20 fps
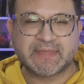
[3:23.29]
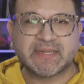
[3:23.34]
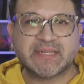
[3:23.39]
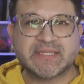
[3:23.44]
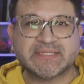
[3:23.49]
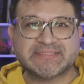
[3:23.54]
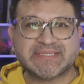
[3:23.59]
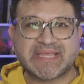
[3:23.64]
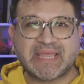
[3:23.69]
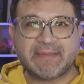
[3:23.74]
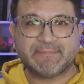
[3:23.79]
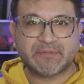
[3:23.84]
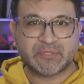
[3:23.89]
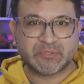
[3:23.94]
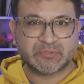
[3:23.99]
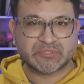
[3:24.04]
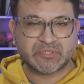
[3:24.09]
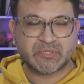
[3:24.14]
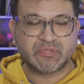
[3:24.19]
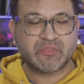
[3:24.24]
It is a
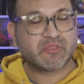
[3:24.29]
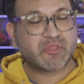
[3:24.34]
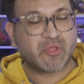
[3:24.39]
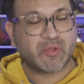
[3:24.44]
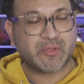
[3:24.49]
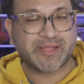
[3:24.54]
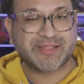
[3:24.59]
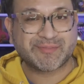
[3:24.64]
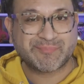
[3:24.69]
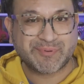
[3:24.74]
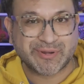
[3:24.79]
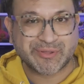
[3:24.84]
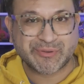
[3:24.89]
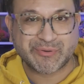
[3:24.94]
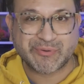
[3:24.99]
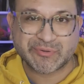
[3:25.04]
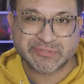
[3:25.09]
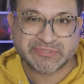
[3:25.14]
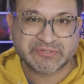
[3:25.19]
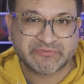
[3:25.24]
Bluetooth, so that's pretty
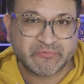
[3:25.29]
cool.